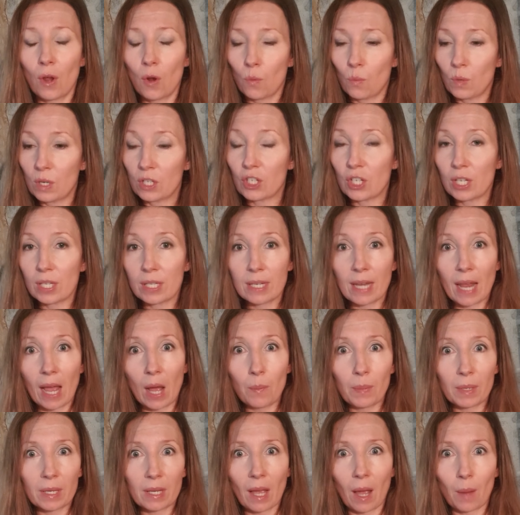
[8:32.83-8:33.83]
which is now
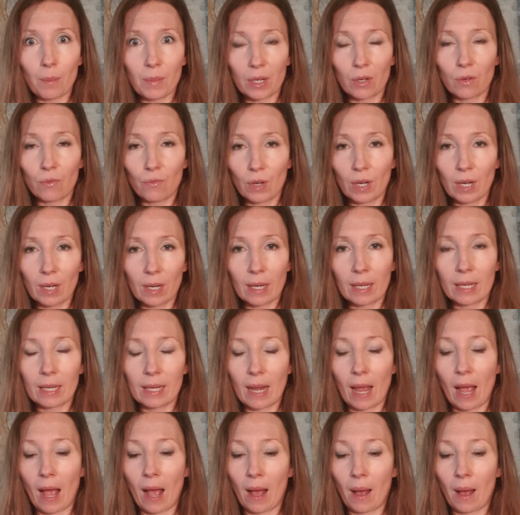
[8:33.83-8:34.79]
becoming really